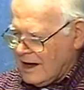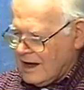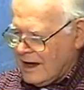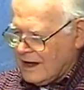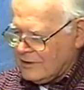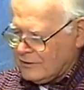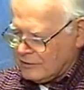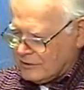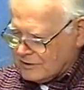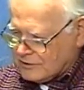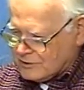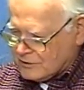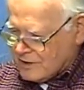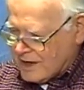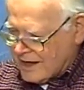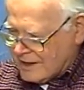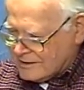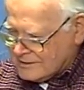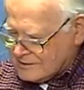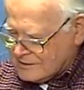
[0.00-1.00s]
You get your
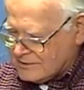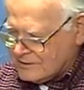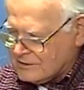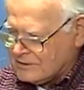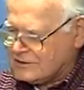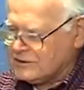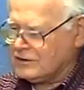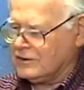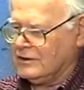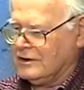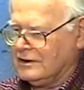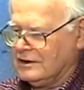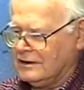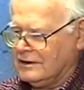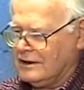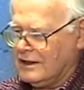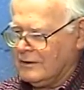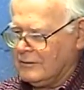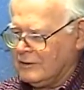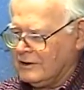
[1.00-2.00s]
hands in the
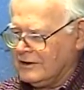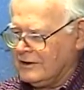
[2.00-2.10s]
soil. Well,